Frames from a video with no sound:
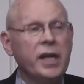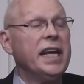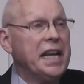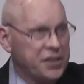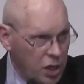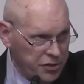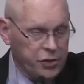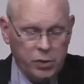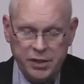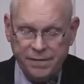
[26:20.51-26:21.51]
he's
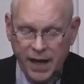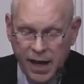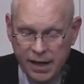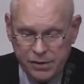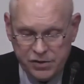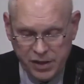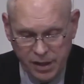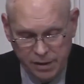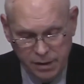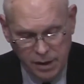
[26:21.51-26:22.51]
also a divine
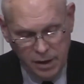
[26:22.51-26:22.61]
son